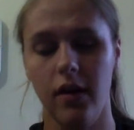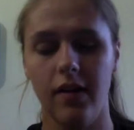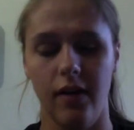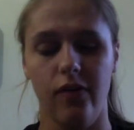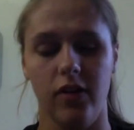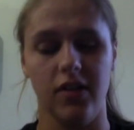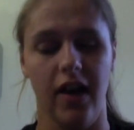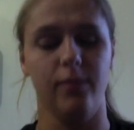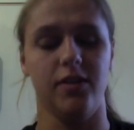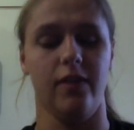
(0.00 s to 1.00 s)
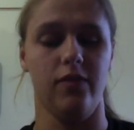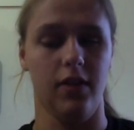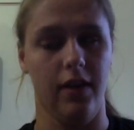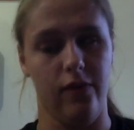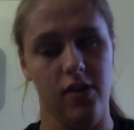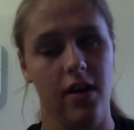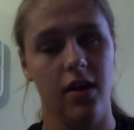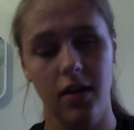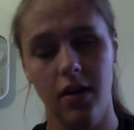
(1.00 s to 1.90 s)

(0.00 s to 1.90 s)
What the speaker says: Different Types of Delivery.